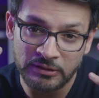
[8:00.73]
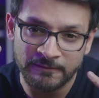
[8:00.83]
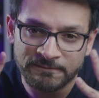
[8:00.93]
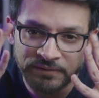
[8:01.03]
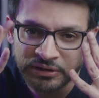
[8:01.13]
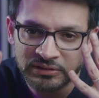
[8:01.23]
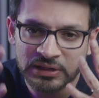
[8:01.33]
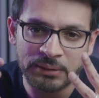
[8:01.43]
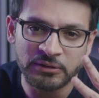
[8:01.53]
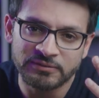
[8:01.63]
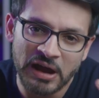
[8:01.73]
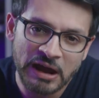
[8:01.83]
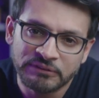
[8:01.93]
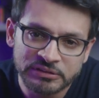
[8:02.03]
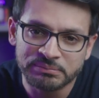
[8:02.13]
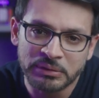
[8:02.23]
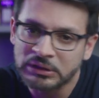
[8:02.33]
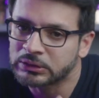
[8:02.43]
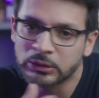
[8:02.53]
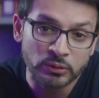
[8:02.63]
the first time I've ever
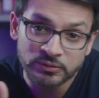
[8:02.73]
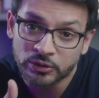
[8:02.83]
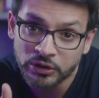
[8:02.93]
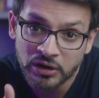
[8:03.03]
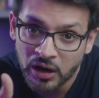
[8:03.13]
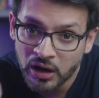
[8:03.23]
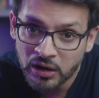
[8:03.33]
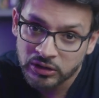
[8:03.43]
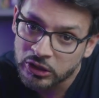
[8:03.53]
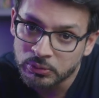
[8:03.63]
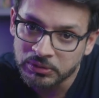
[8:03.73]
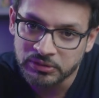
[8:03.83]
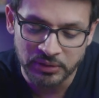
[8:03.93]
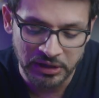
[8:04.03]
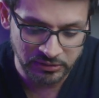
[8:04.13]
smelled cloves or cumins, right?